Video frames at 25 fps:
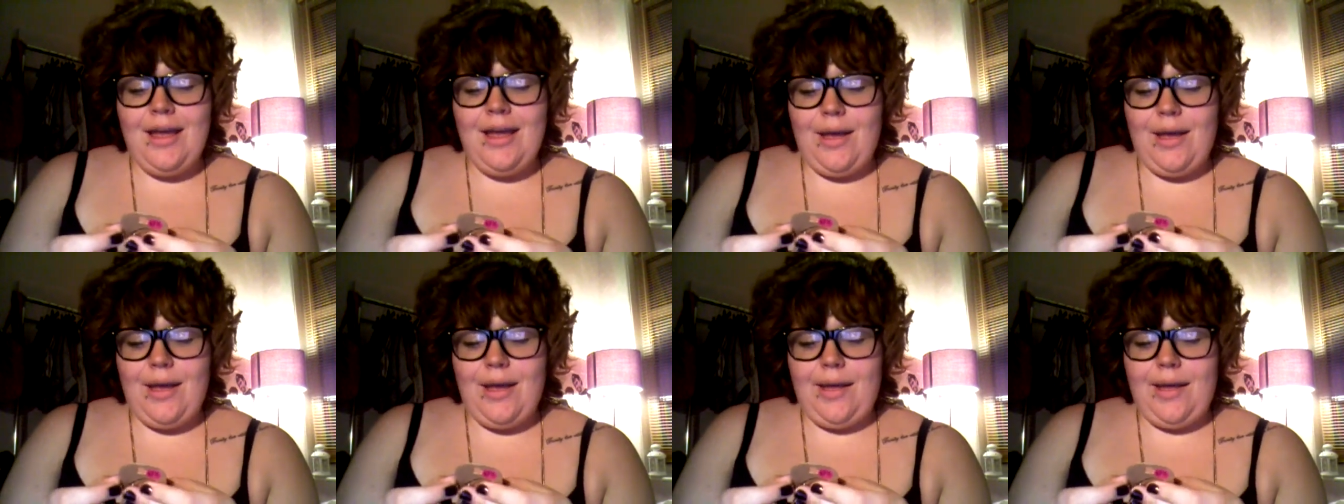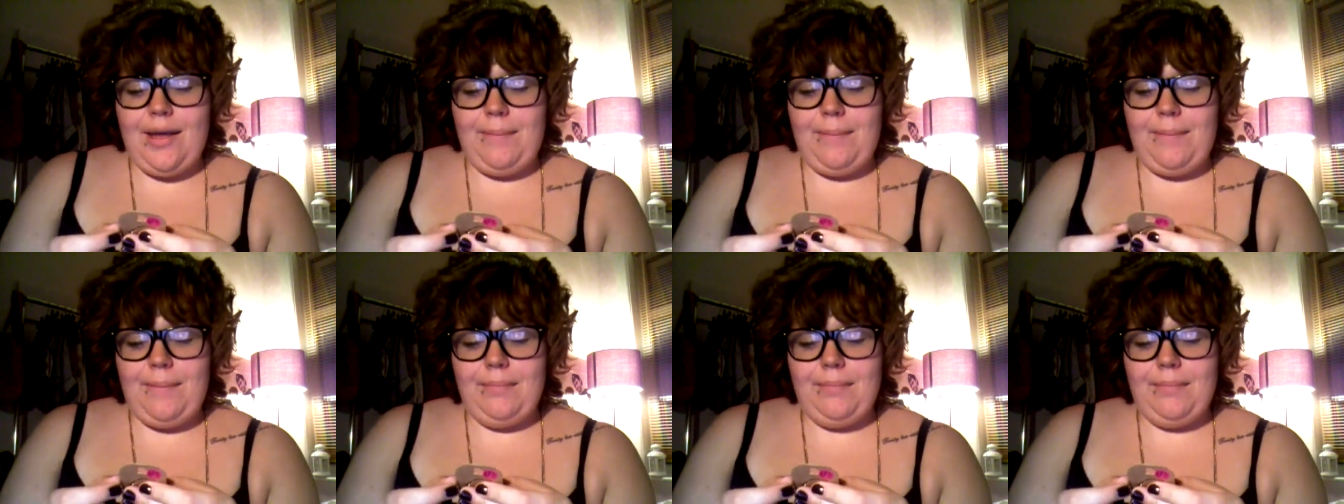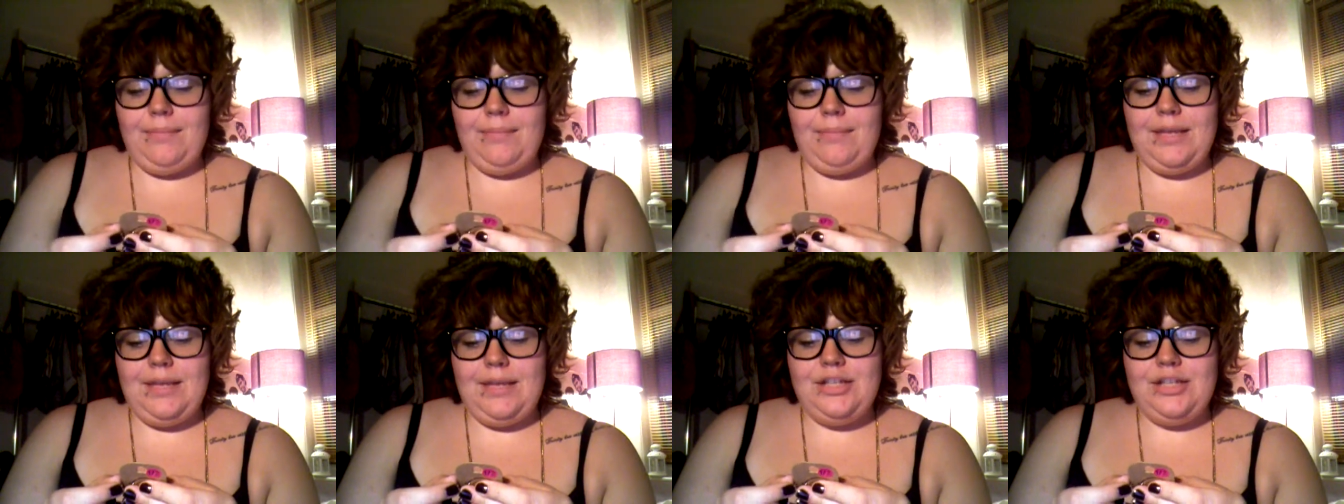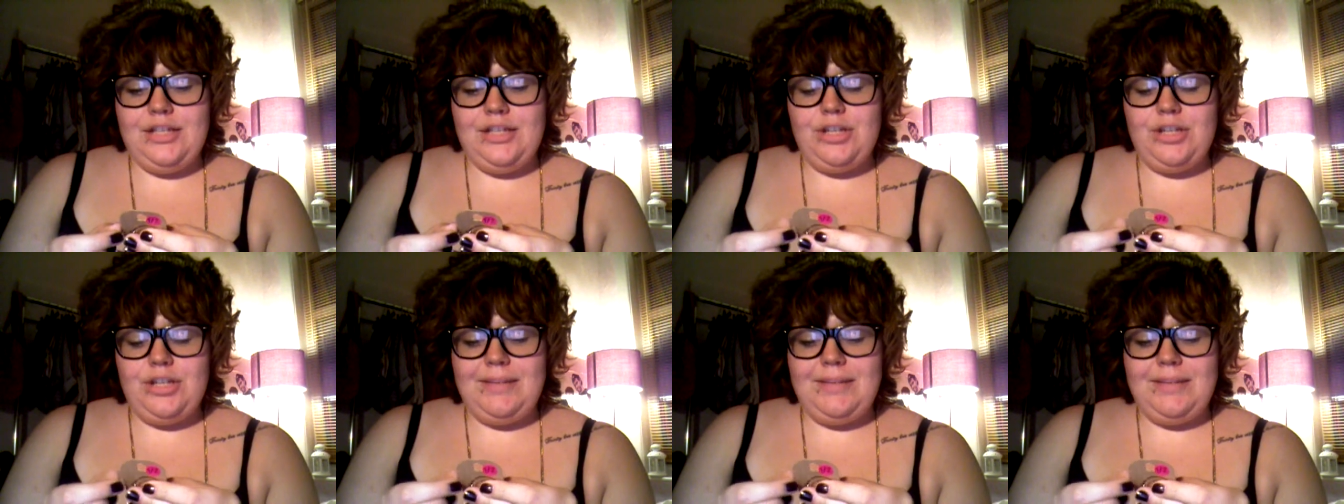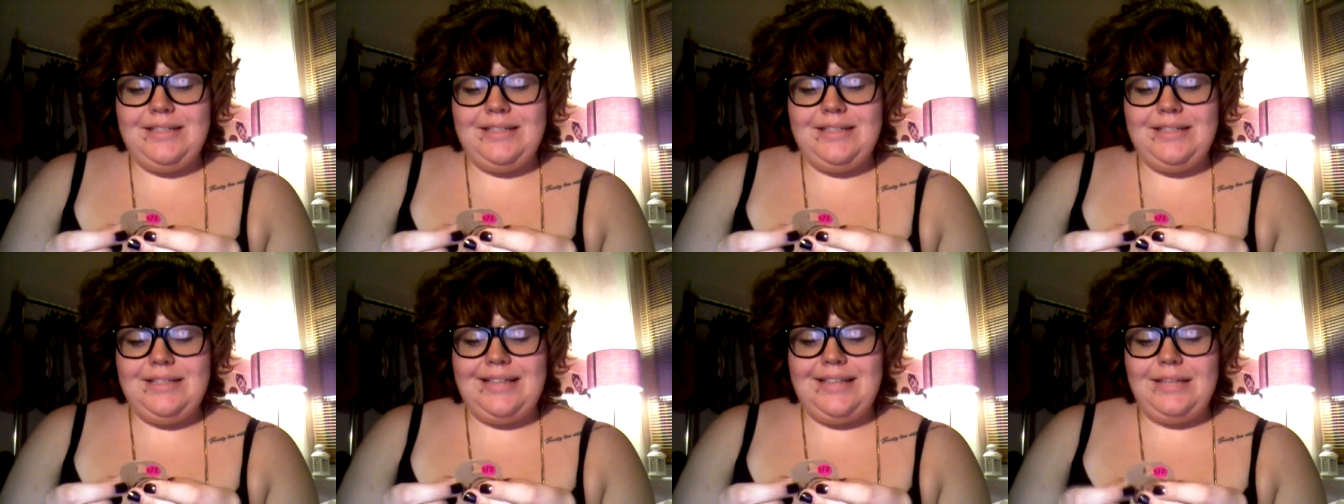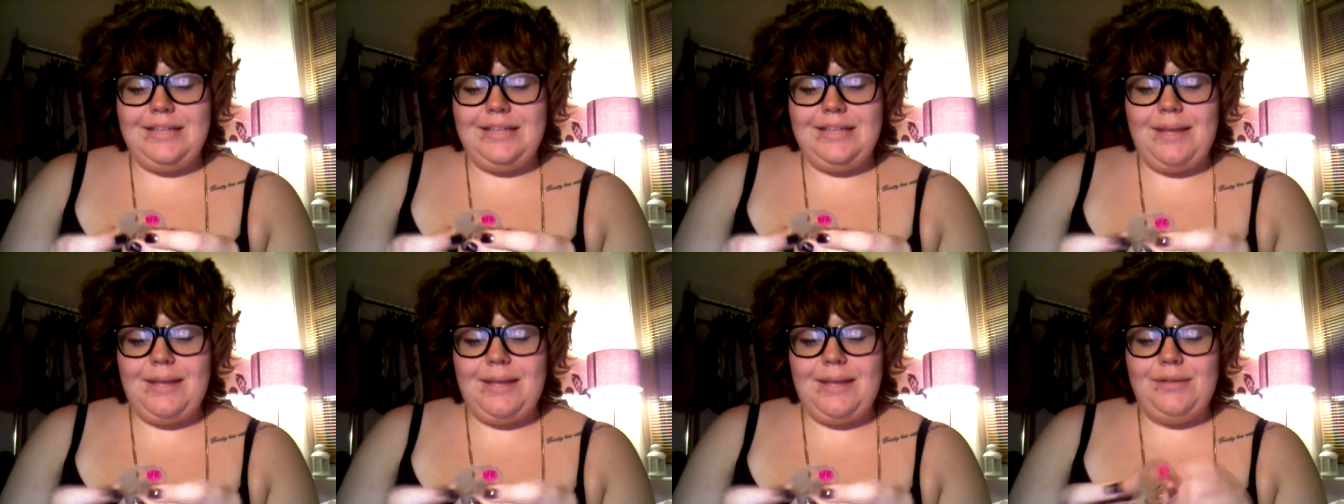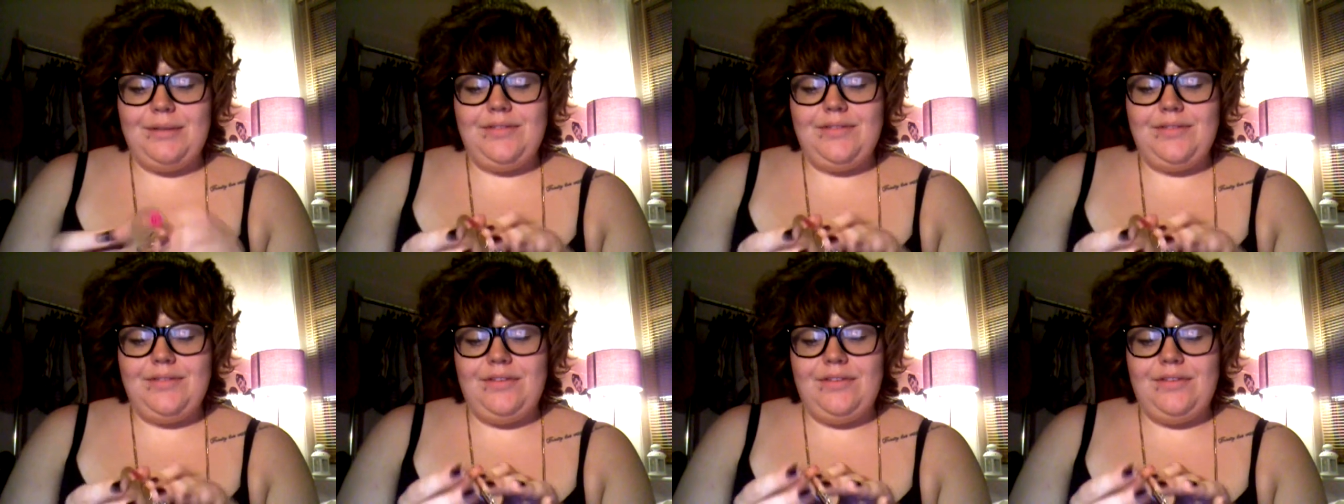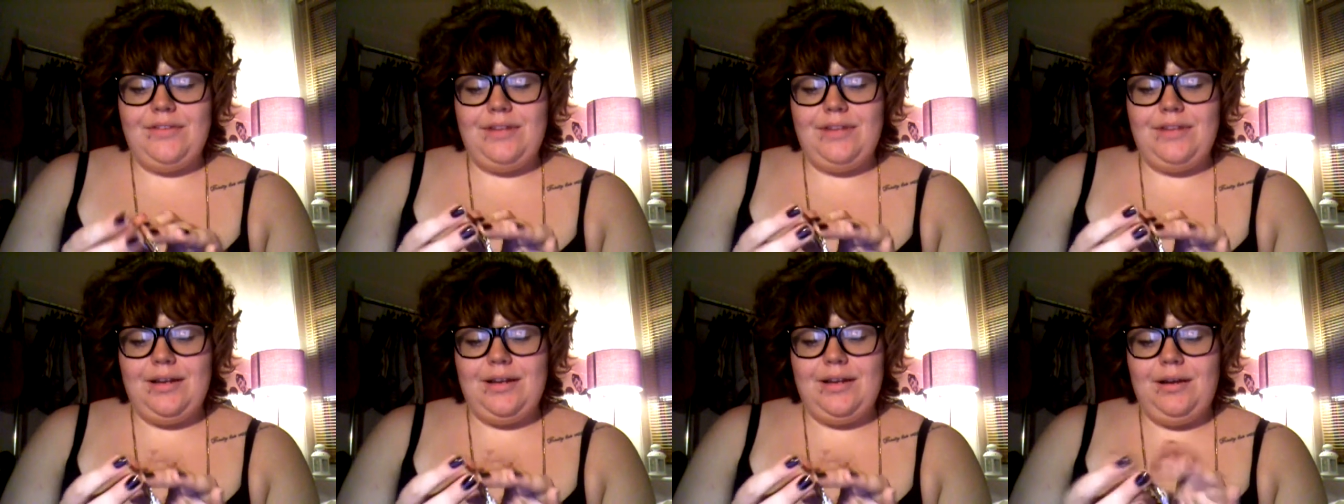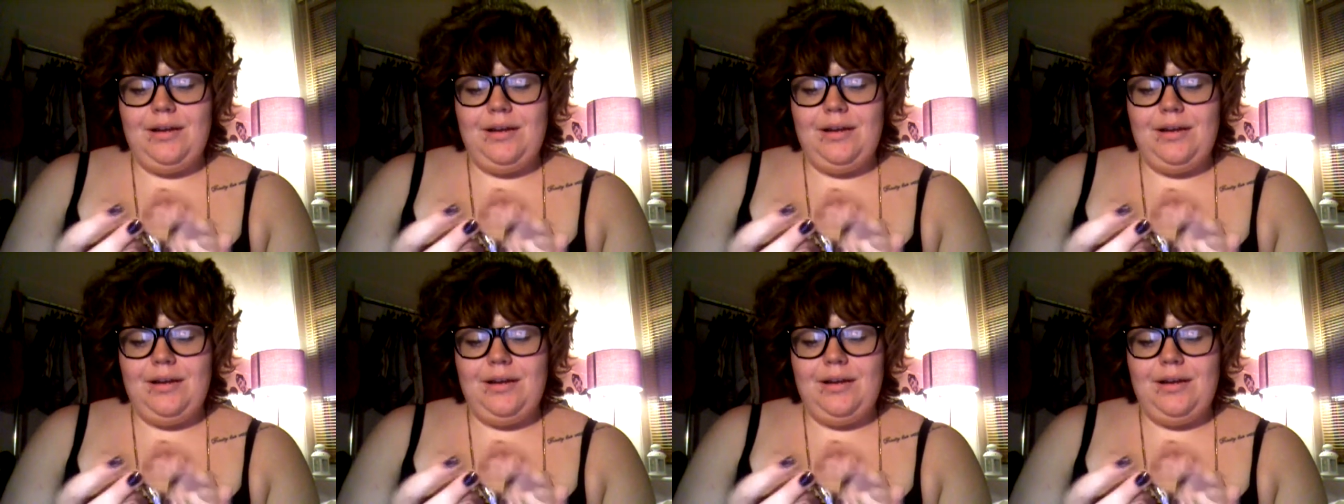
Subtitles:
These should have been £6.50,